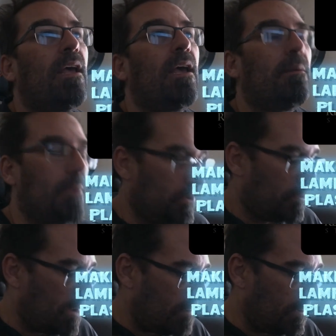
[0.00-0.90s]
I'm going to
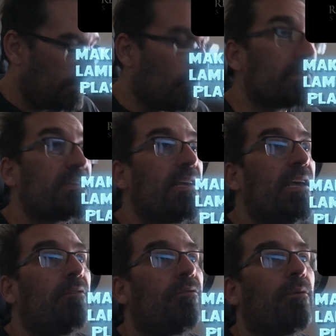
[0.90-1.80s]
grab it once
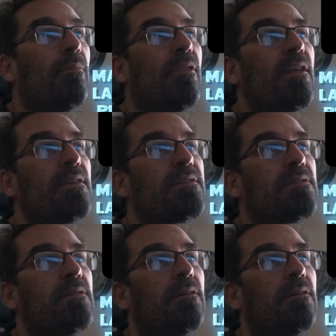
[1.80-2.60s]
again from this